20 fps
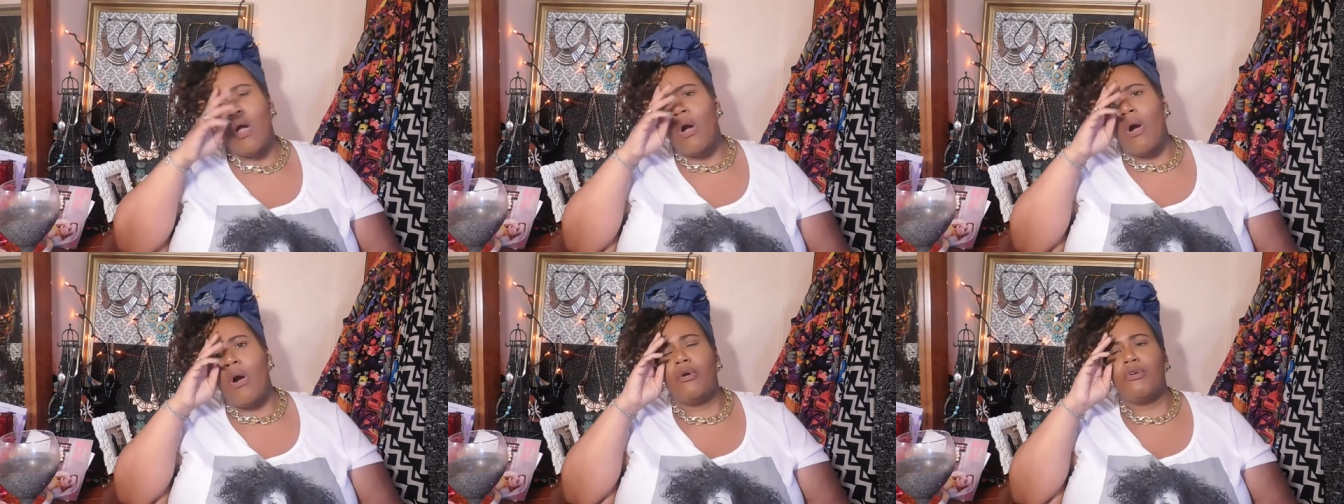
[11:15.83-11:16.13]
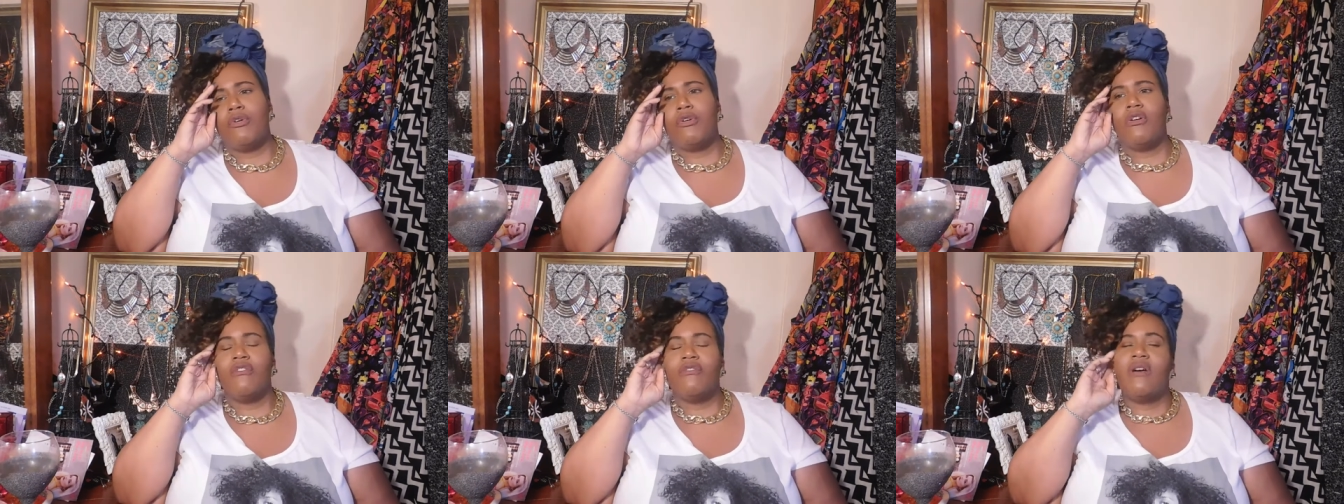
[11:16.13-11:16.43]
or
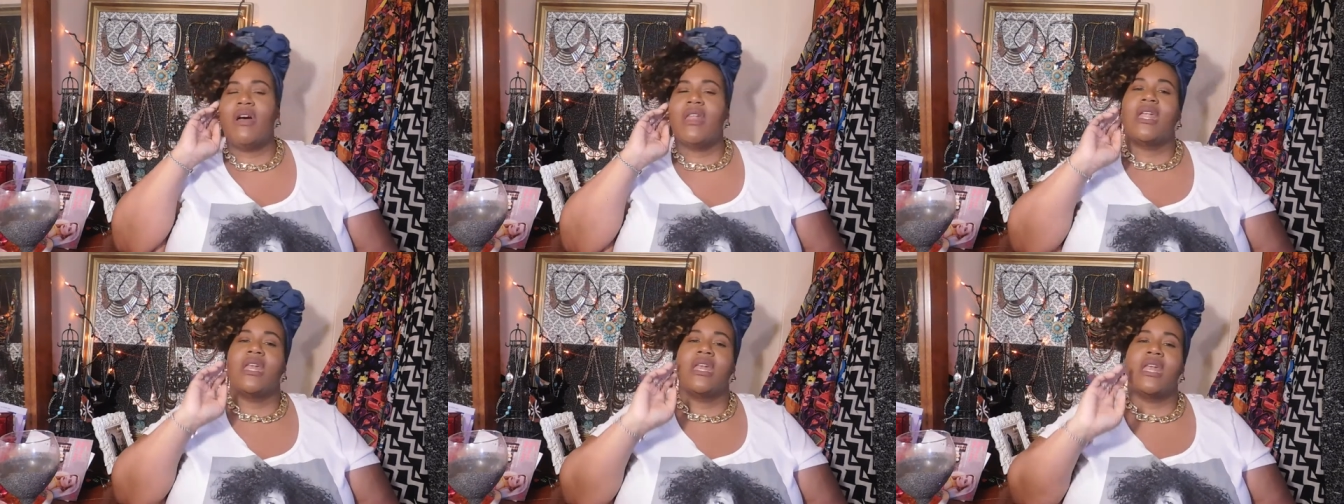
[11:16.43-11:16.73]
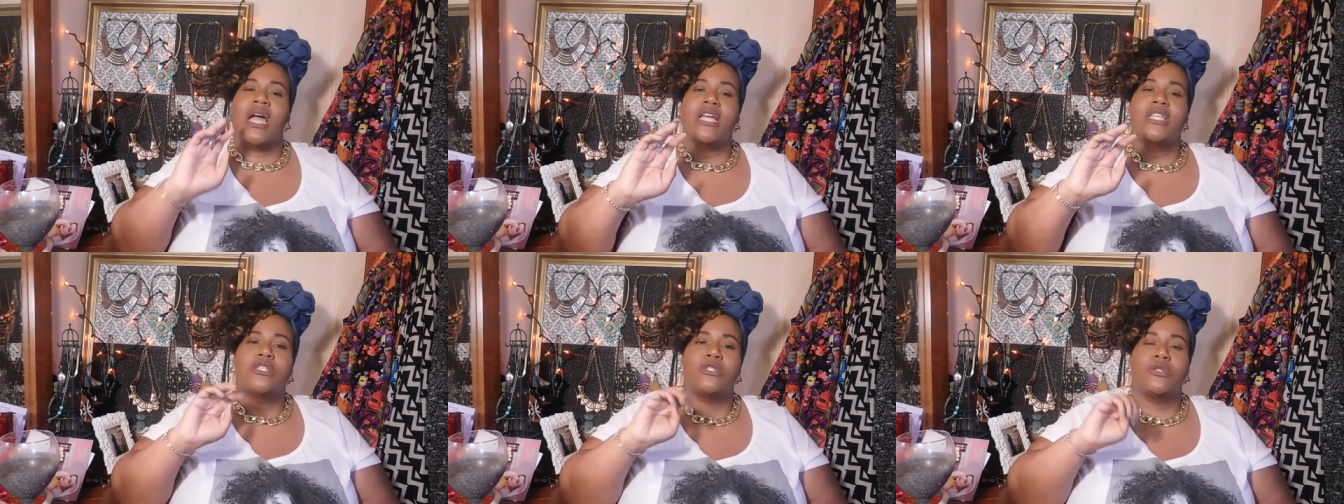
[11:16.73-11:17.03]
you can find a
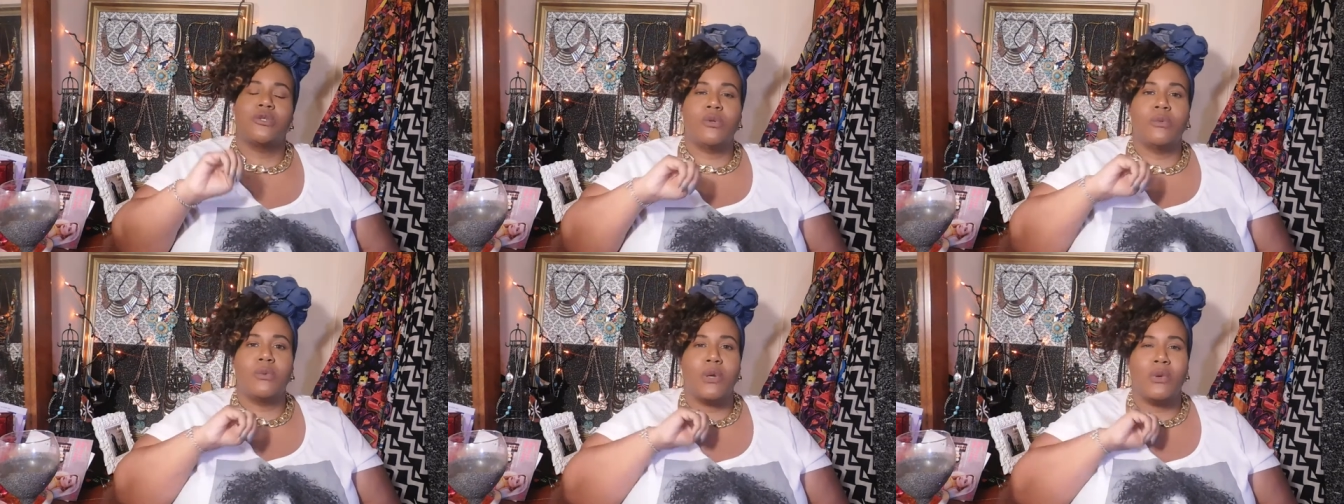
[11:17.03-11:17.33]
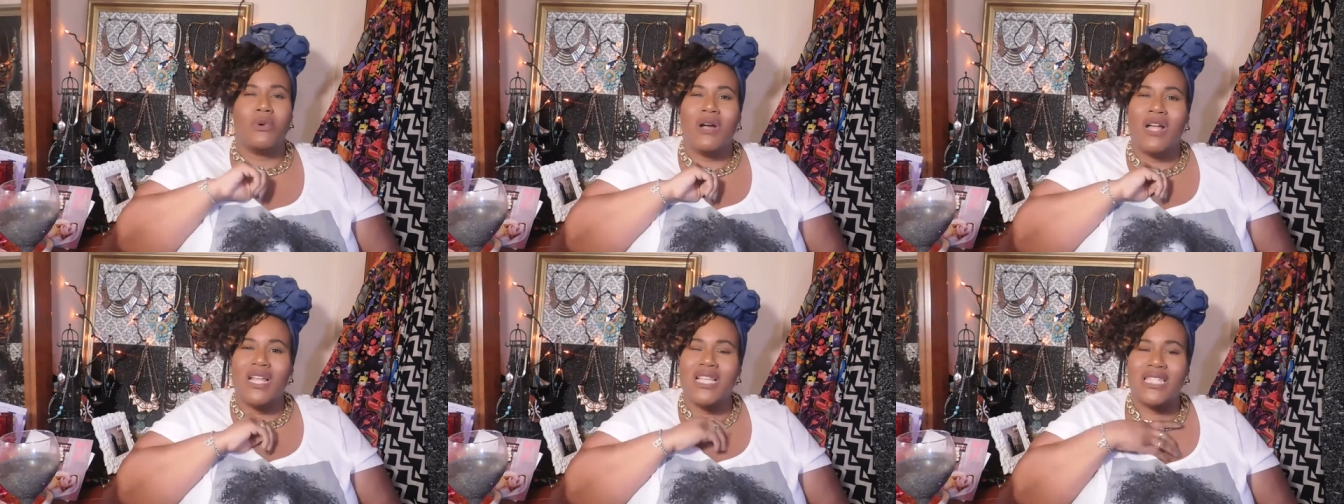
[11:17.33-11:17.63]
nice suitable
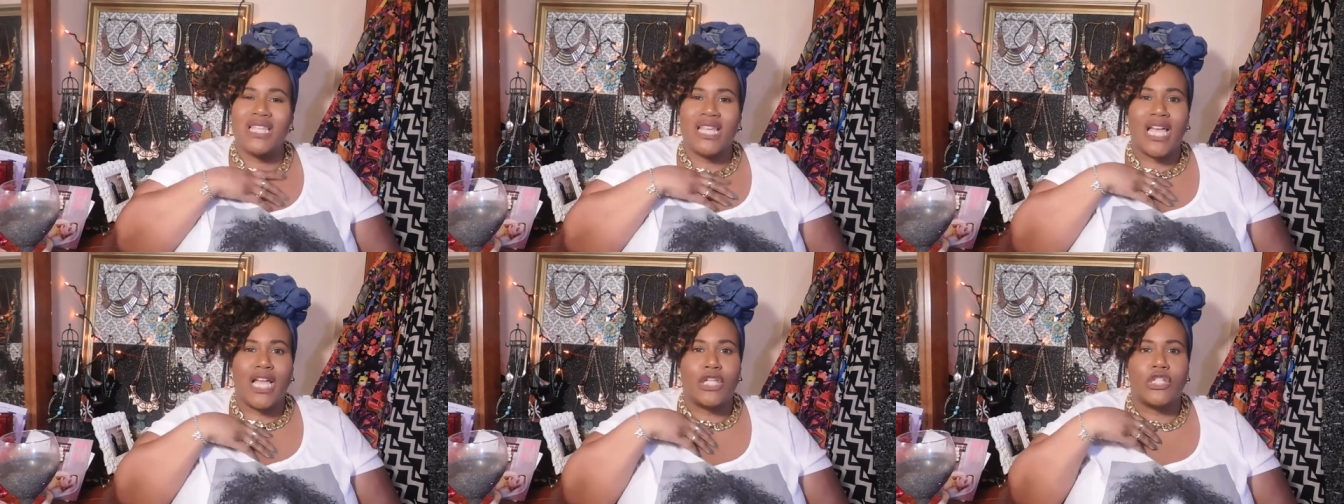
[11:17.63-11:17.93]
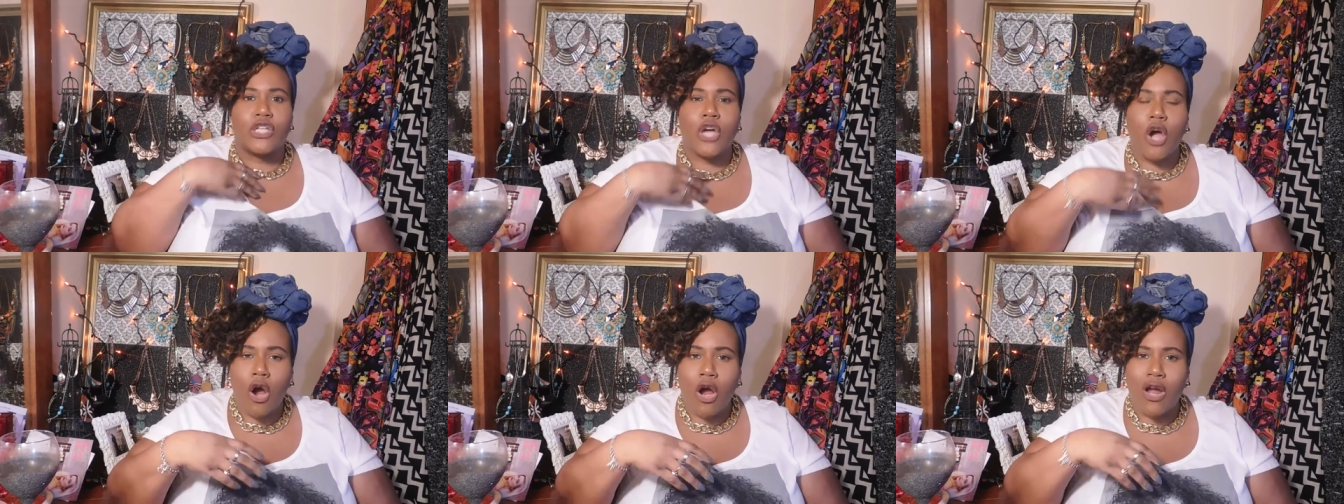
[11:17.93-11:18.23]
one, say at
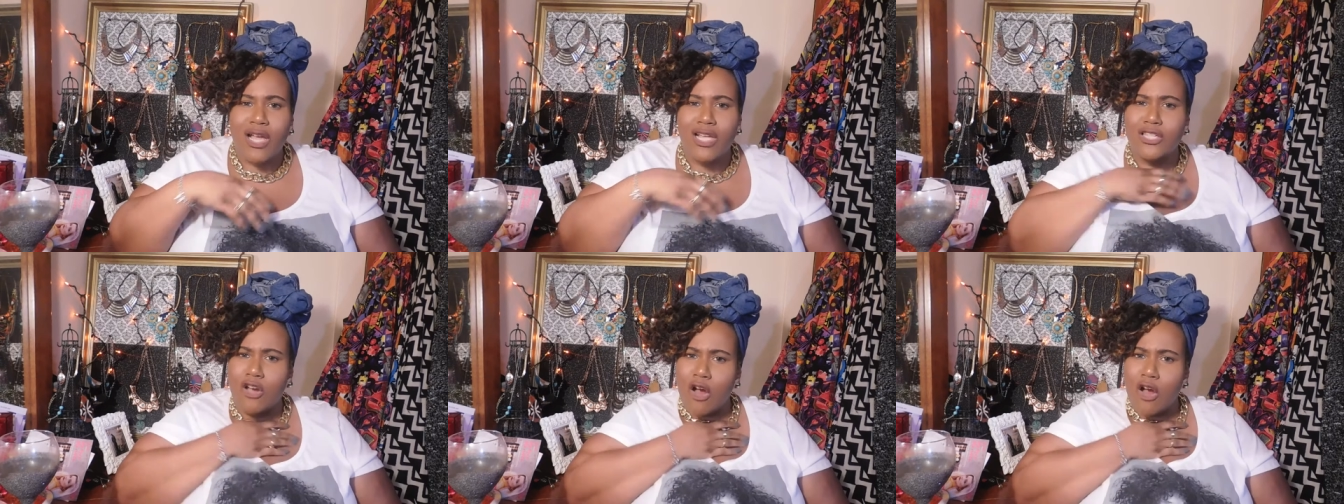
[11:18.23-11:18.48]
Target.